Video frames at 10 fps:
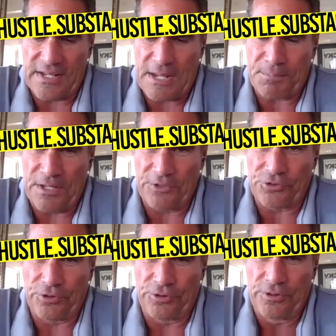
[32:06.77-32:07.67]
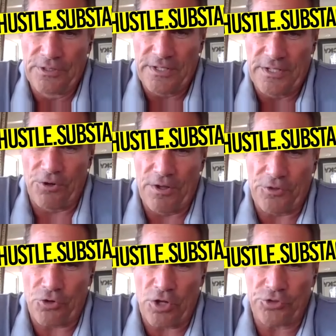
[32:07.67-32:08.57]
Handicap Hustle,
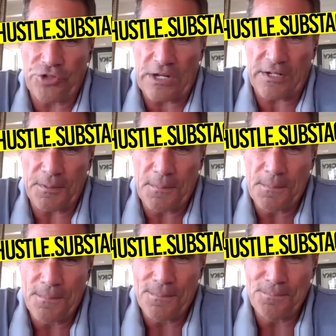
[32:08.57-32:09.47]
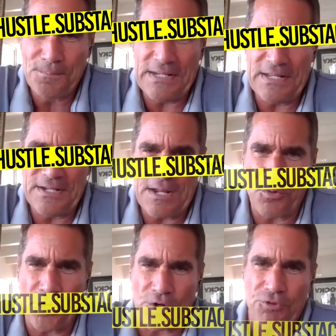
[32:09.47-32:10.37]
here on the CrossCheck
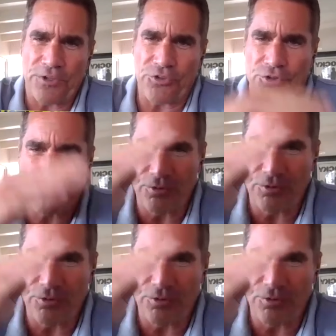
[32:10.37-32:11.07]
Media Network. Rich,